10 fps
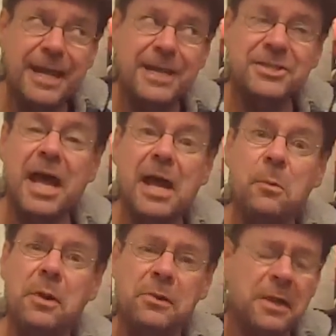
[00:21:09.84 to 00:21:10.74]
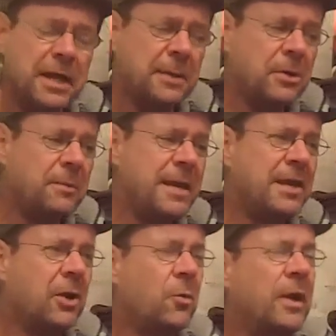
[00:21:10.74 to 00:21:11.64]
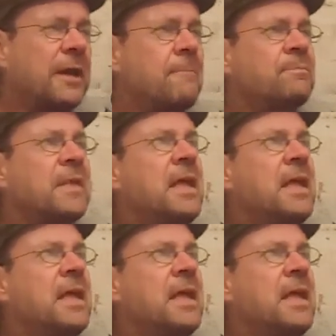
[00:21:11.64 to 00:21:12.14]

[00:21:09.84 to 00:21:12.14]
Yes, I will. And I'm going to make it quick.